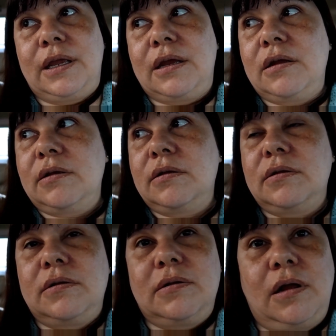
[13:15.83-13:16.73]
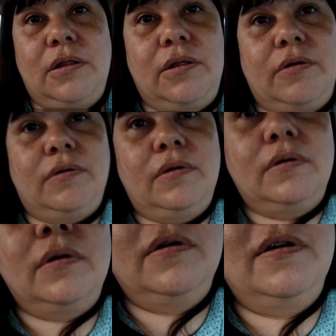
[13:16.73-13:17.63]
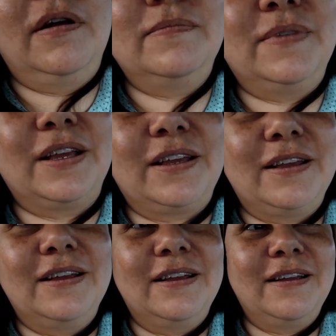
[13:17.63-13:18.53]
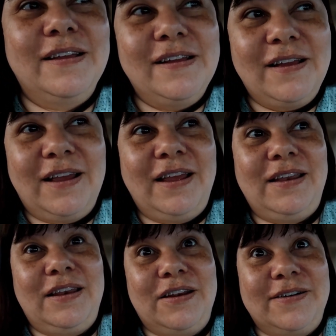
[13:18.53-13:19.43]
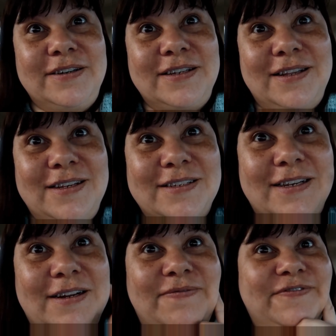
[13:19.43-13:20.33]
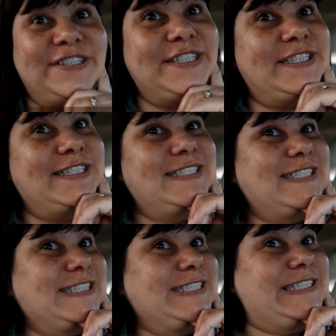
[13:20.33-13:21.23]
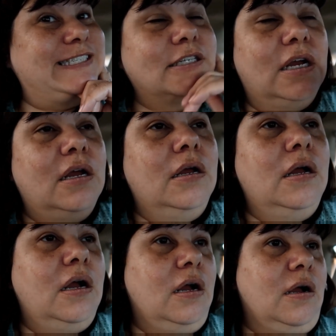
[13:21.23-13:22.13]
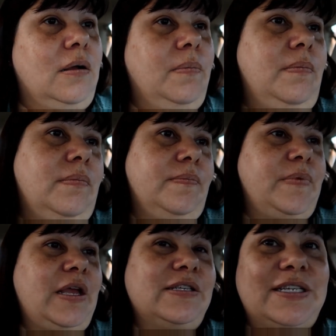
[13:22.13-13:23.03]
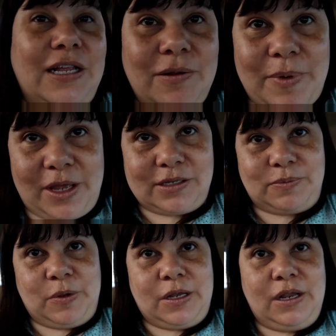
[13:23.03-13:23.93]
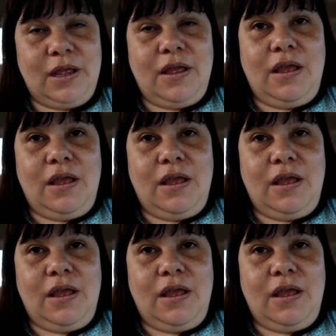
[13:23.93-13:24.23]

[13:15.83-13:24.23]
yeah, although like, I need a nurse on that side. I'm full. I was telling my husband...